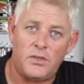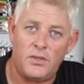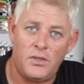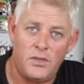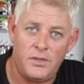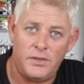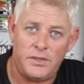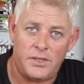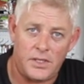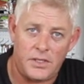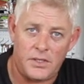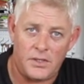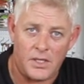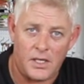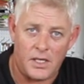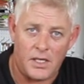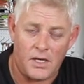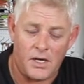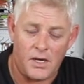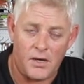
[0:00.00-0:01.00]
too loose that you can
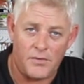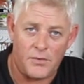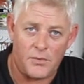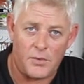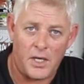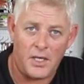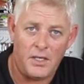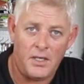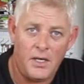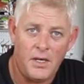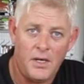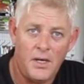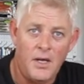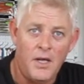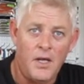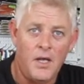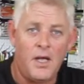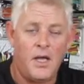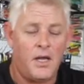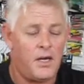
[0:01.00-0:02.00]
get an overwind.
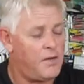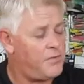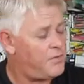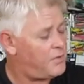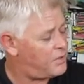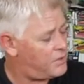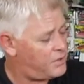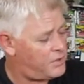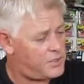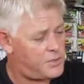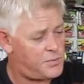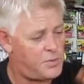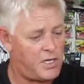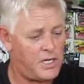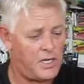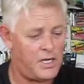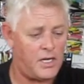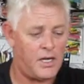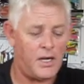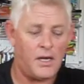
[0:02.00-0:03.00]
And even on your
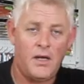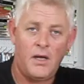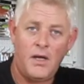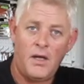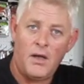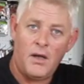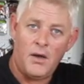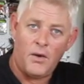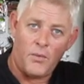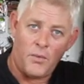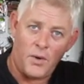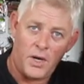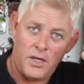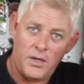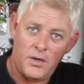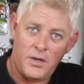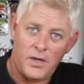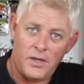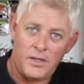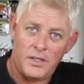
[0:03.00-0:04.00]
spinning gear, when
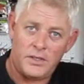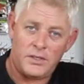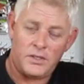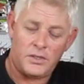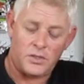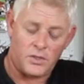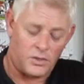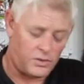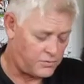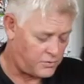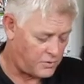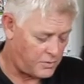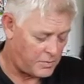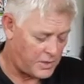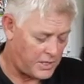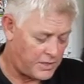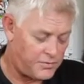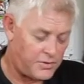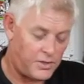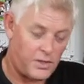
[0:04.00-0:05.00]
you know there's a chance for a
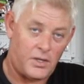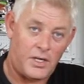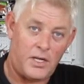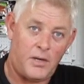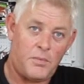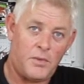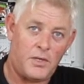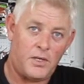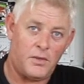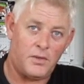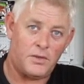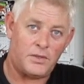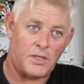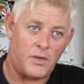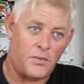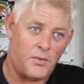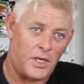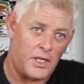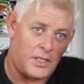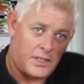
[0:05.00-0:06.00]
blackfin, you keep it loose.
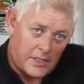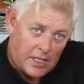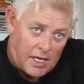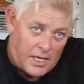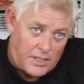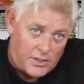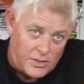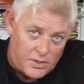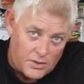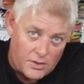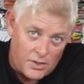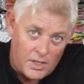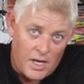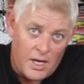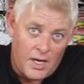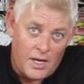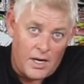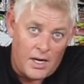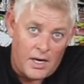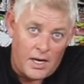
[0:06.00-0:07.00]
So when it takes you,
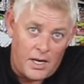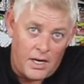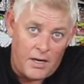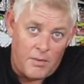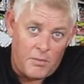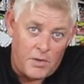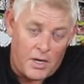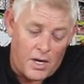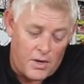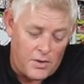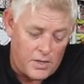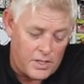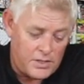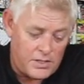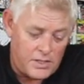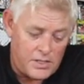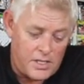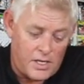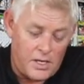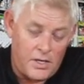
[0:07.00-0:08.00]
let him go and
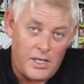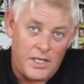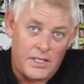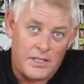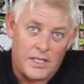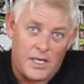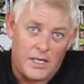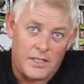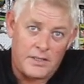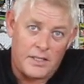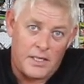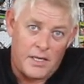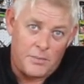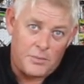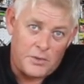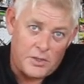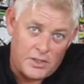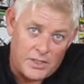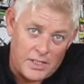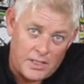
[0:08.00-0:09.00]
slowly tighten up
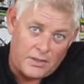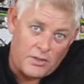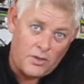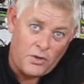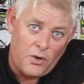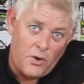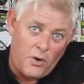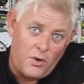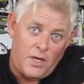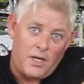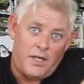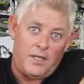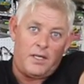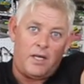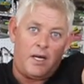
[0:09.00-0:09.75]
to set the hook and